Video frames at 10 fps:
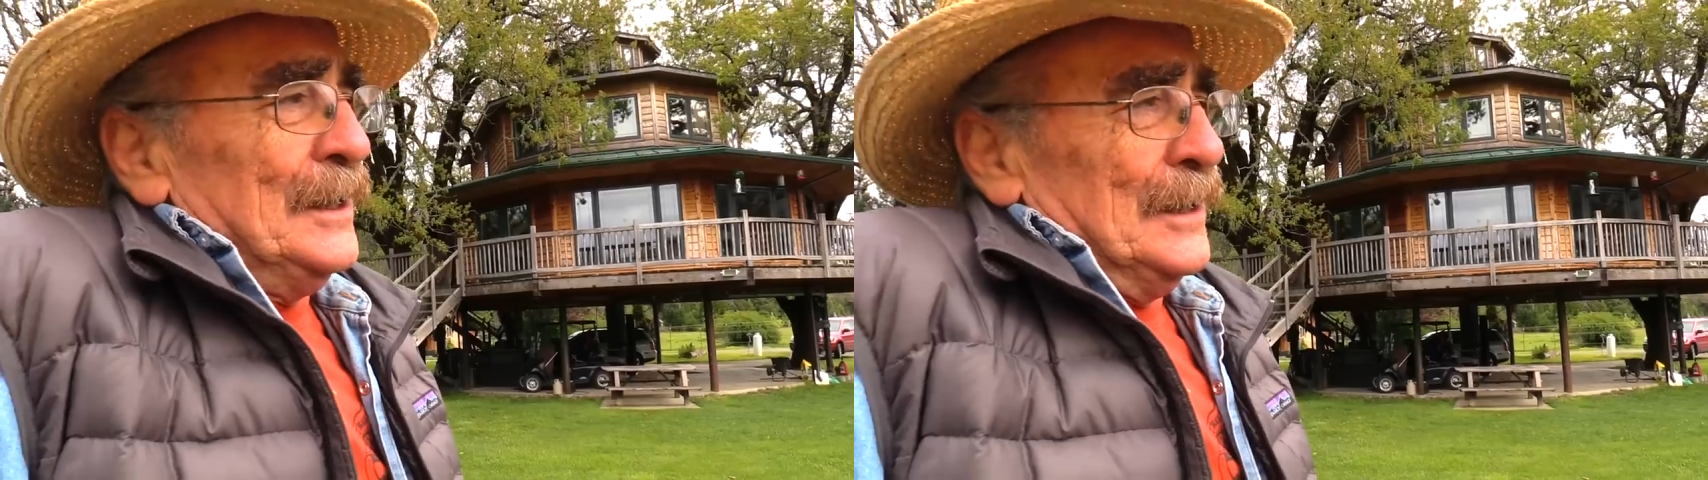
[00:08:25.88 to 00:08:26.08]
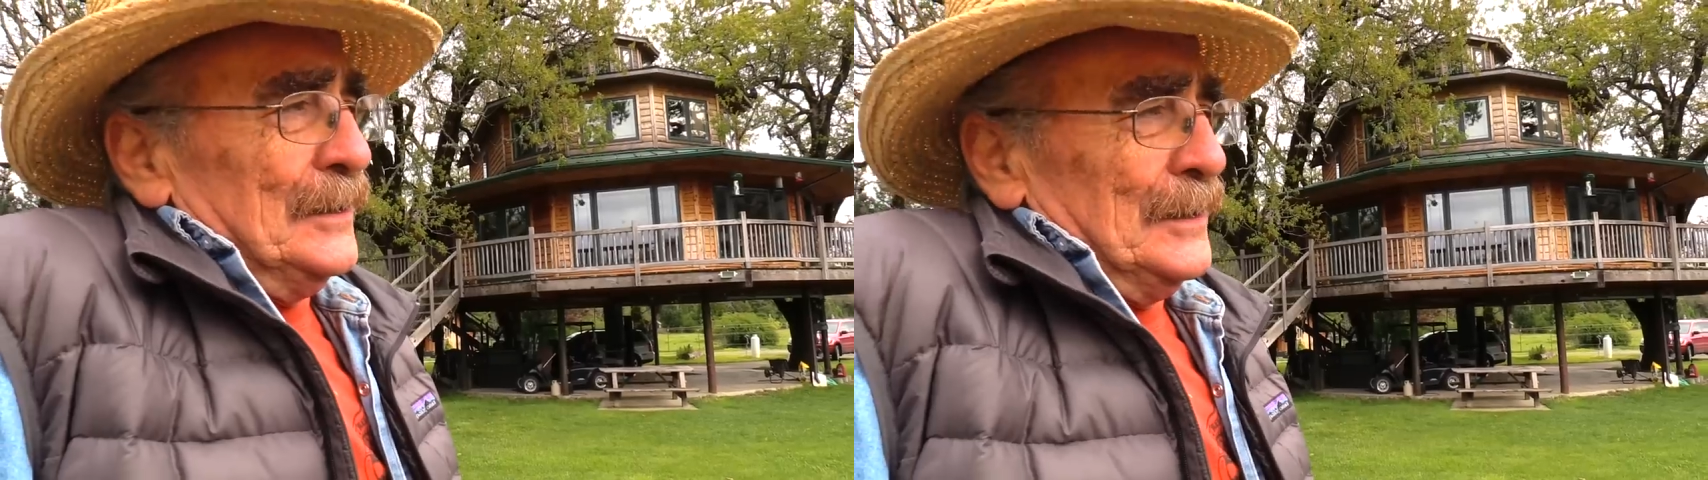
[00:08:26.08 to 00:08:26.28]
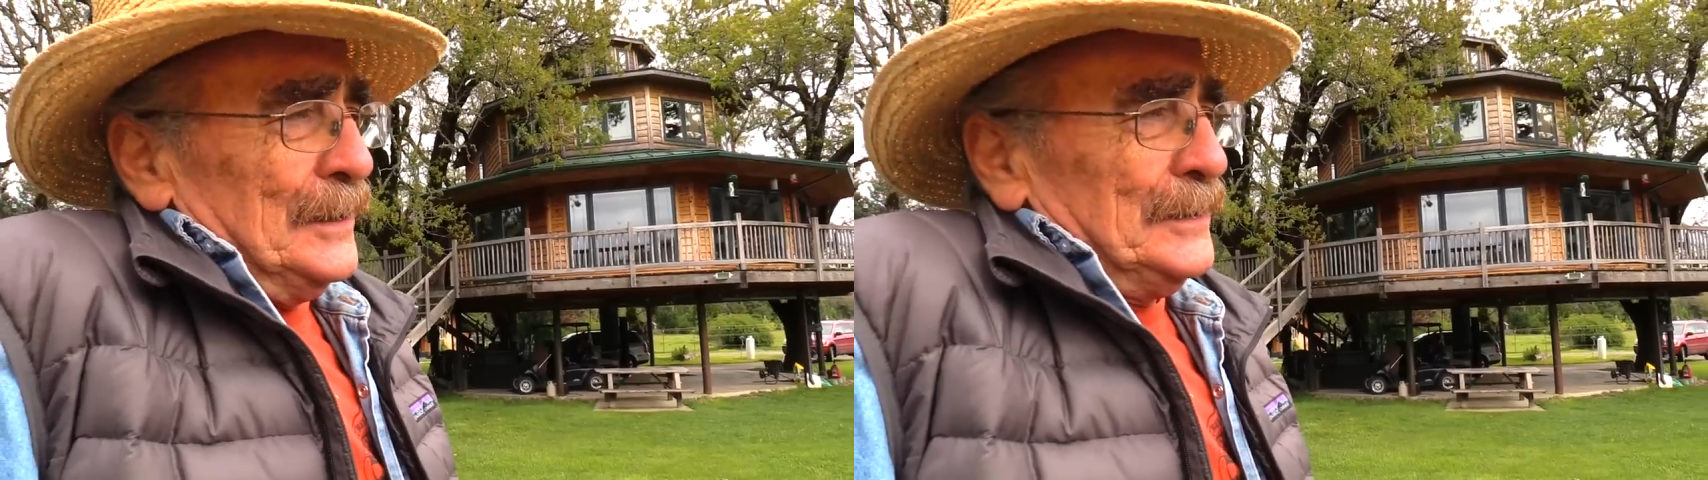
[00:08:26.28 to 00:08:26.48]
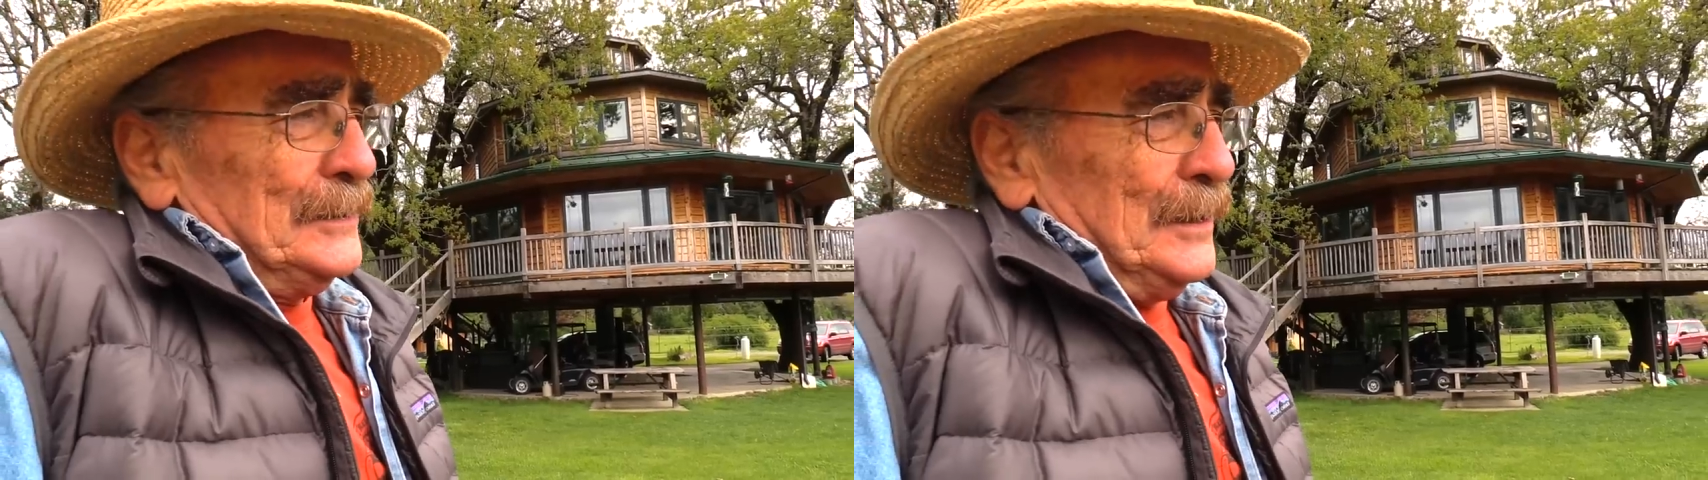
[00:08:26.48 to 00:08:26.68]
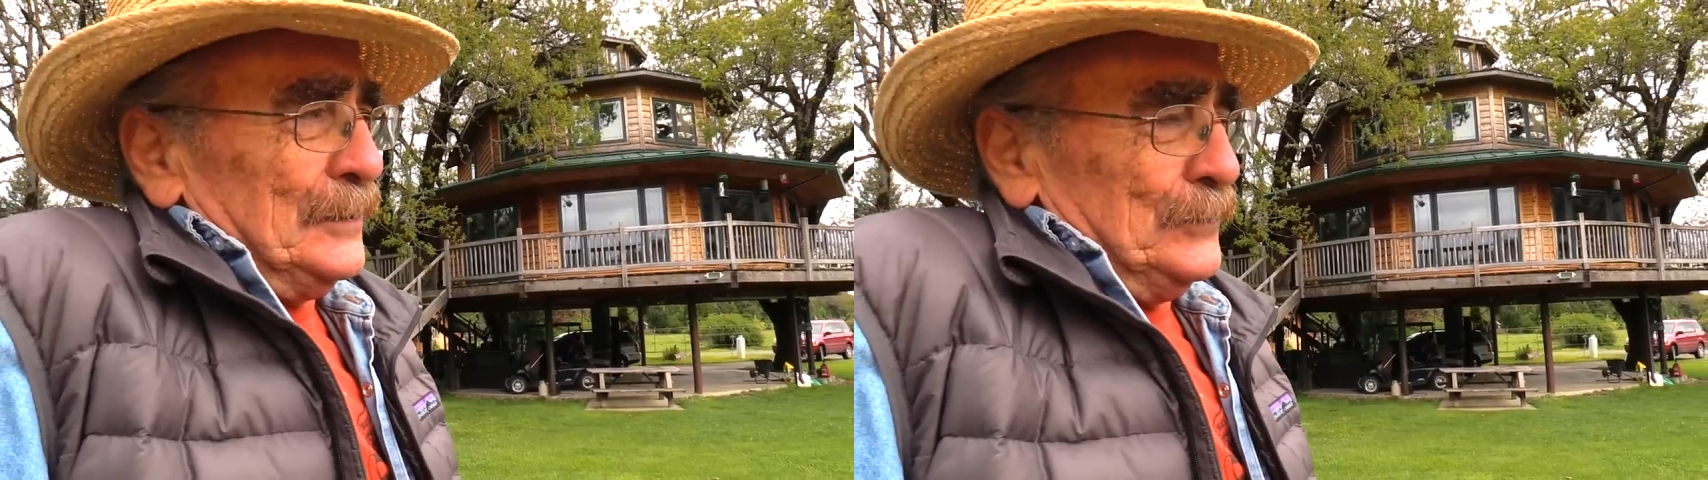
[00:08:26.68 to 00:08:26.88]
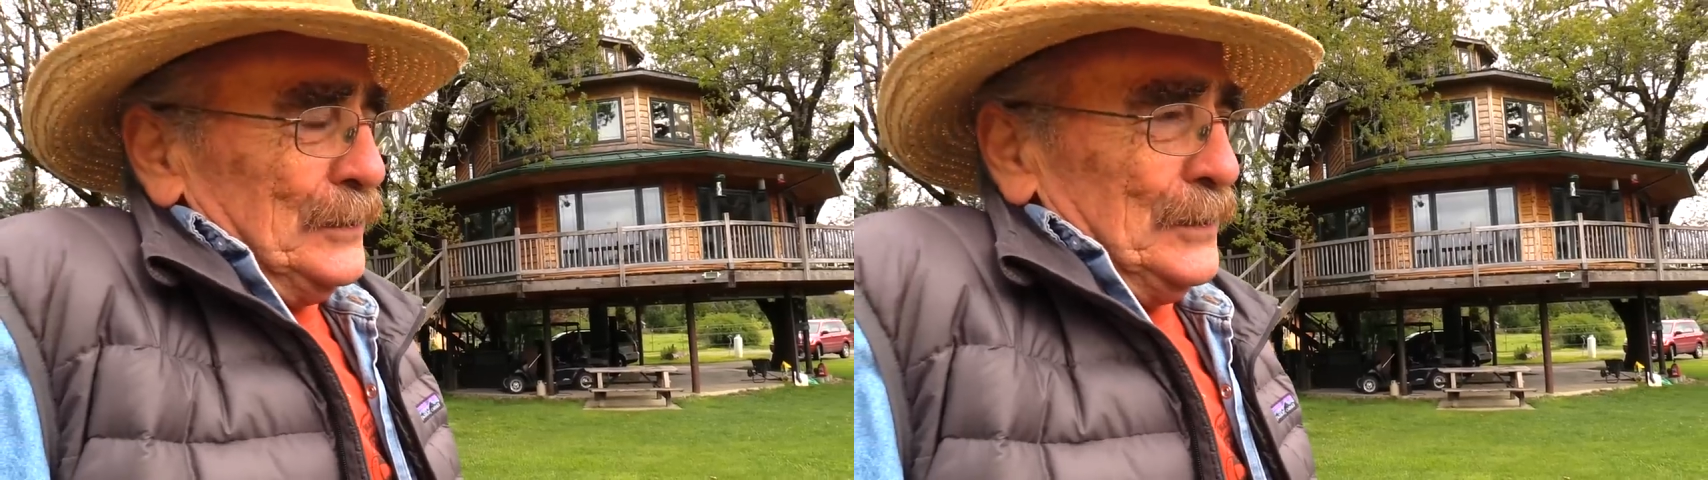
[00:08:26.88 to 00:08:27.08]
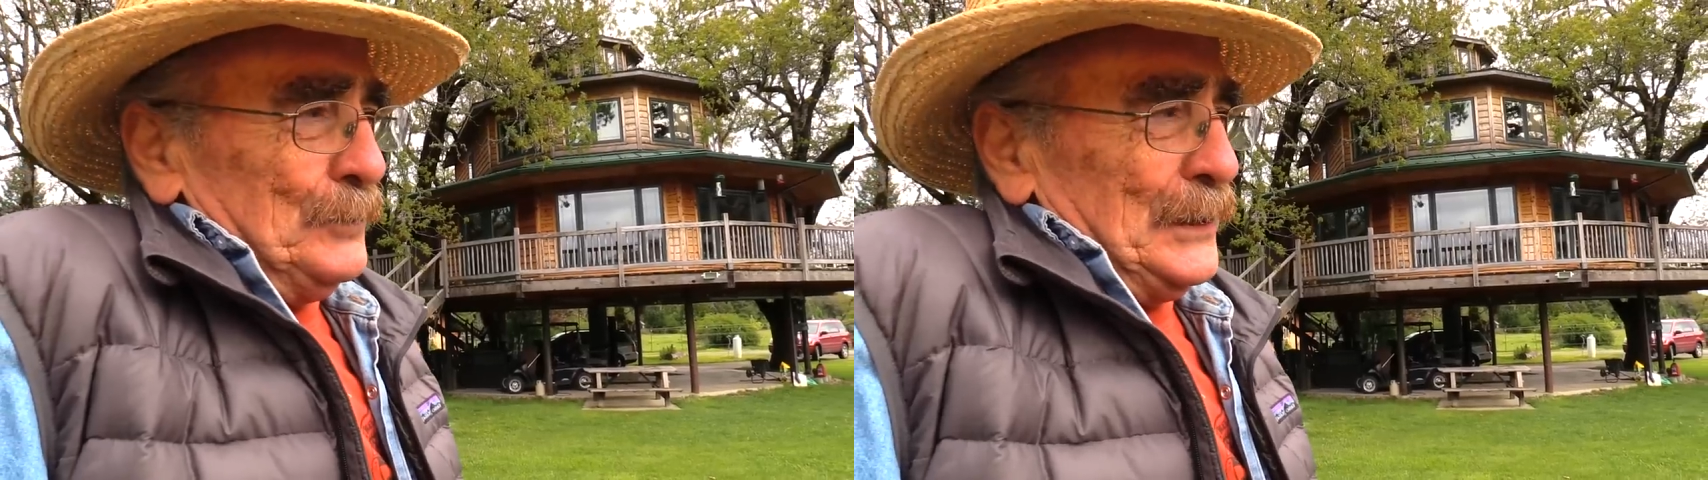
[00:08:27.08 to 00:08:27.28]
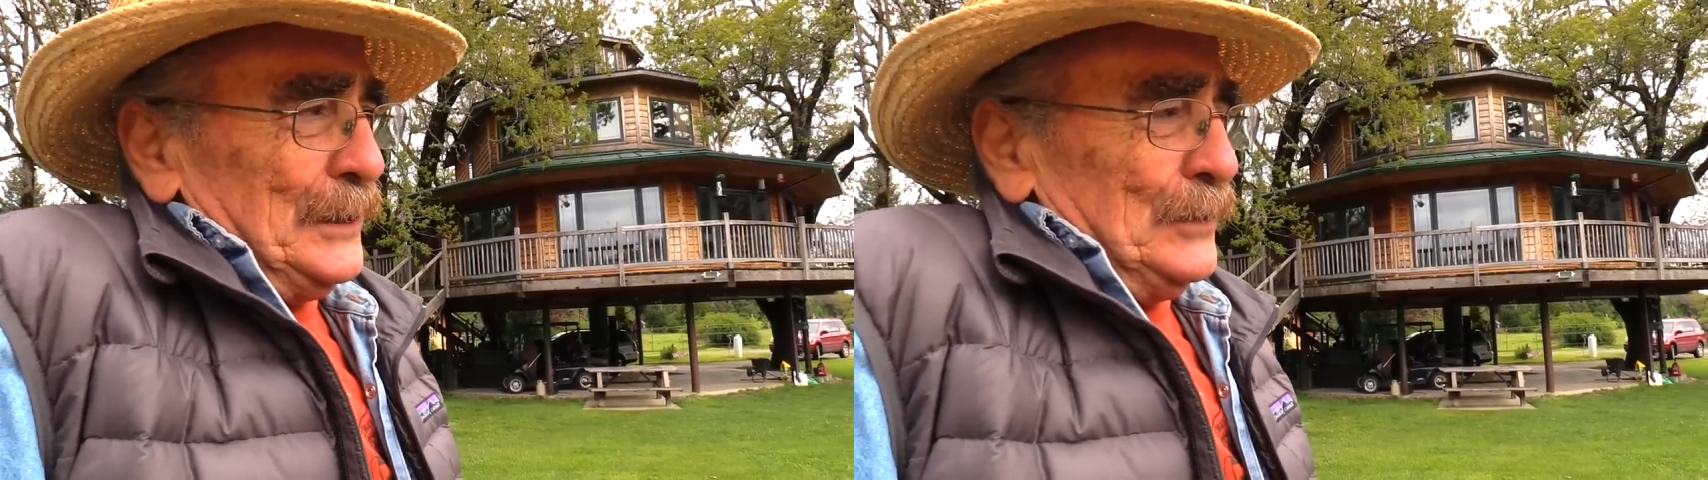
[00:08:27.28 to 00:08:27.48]
all right, of
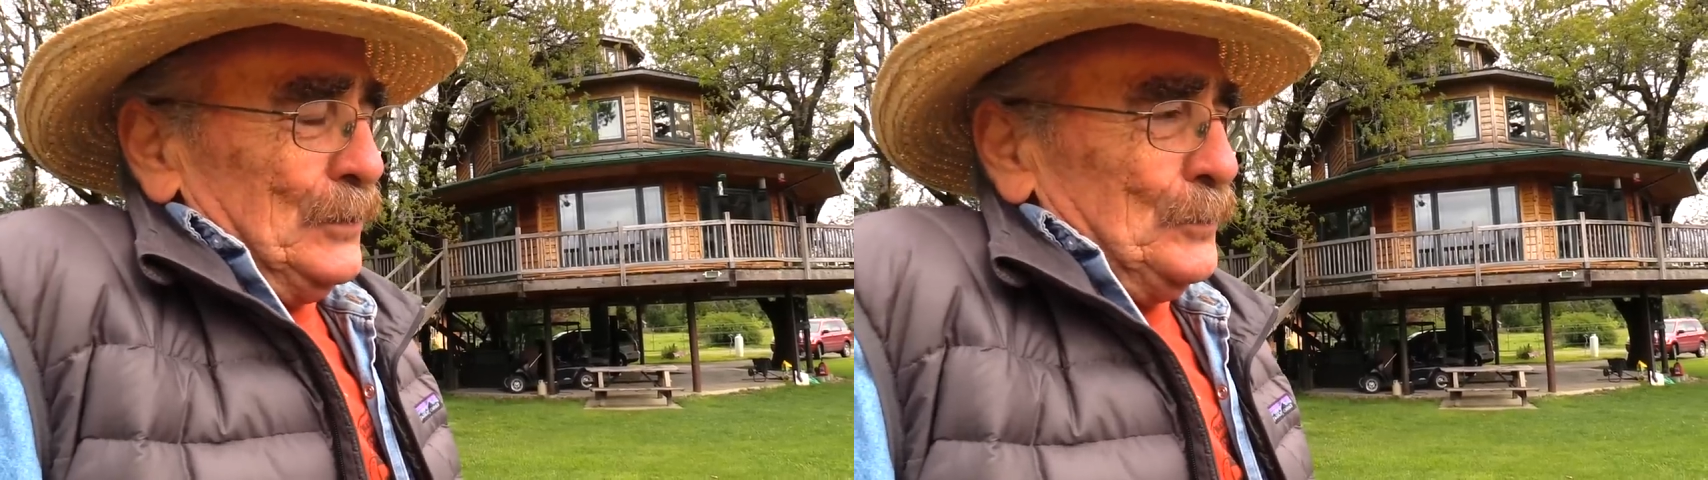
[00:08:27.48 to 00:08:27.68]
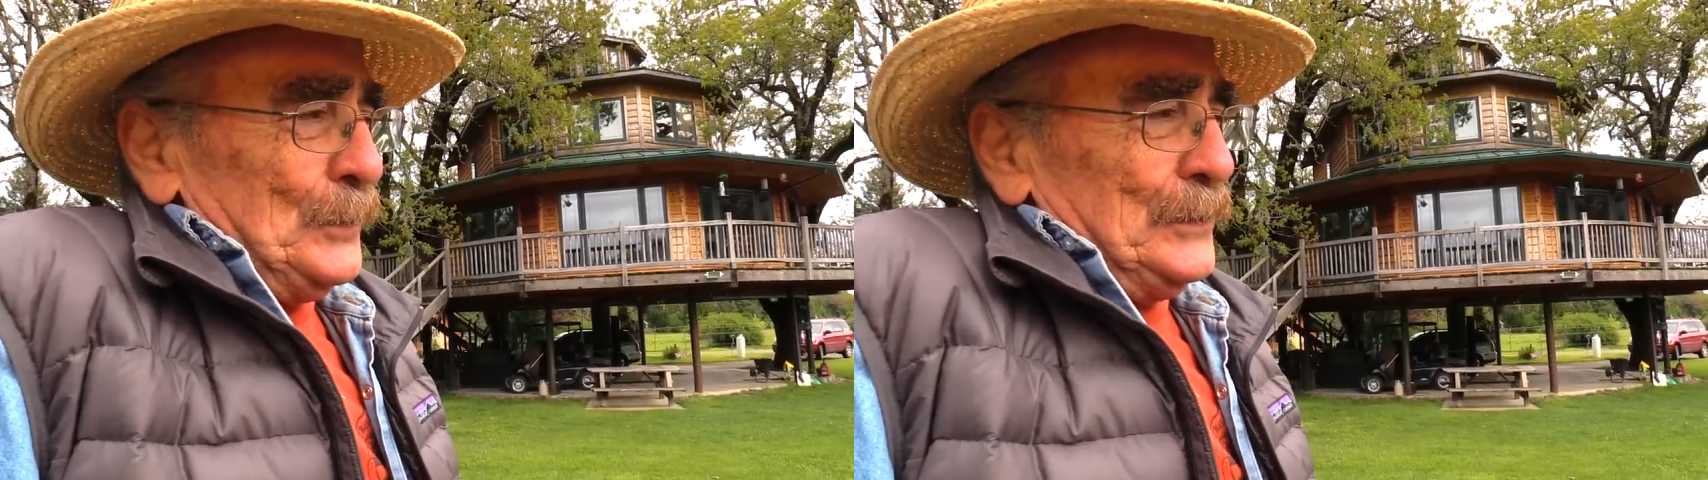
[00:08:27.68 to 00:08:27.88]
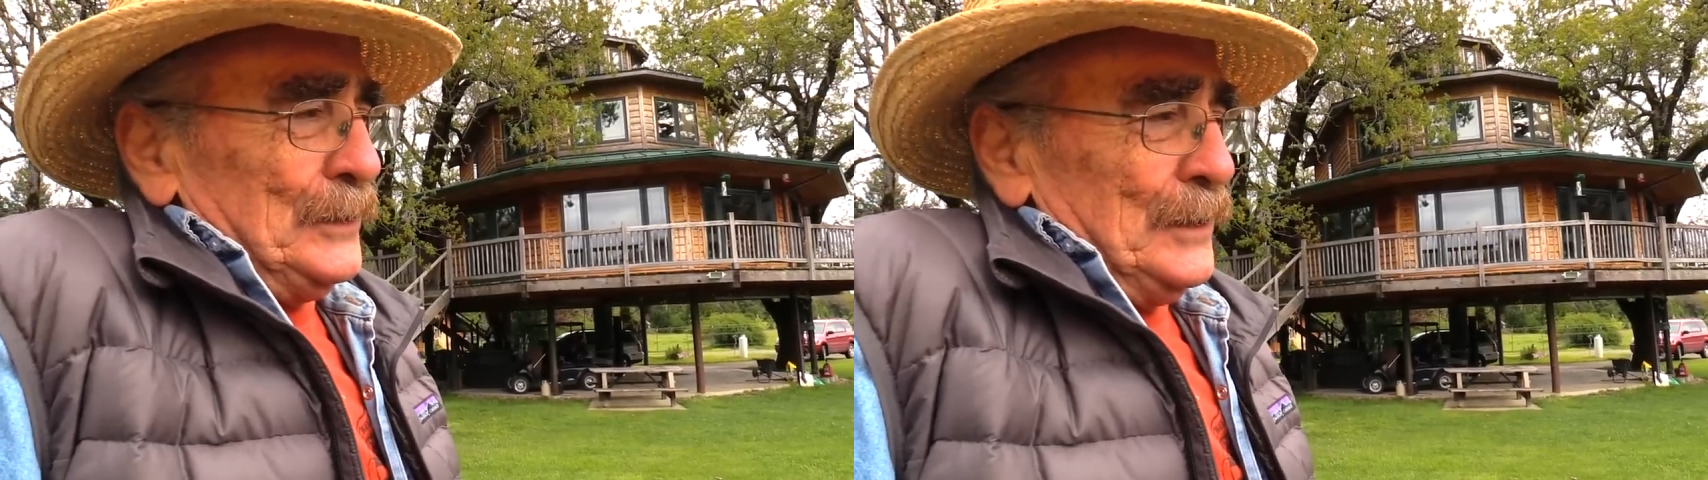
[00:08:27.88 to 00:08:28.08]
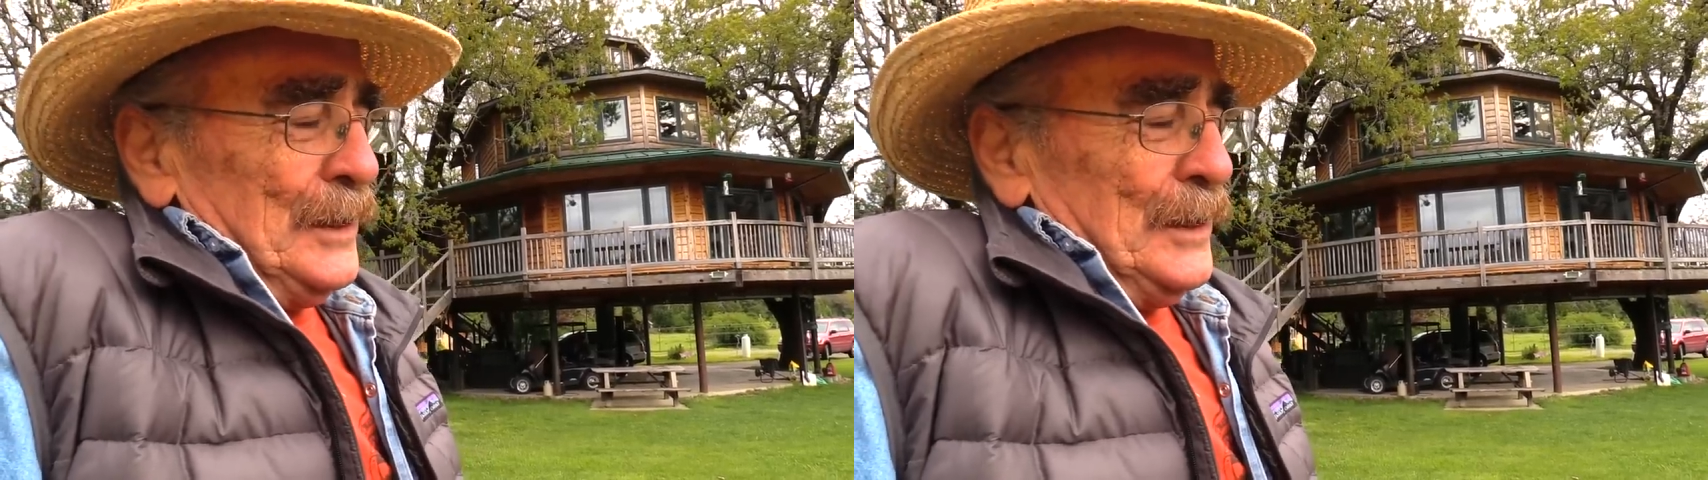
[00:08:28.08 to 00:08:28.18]
being open.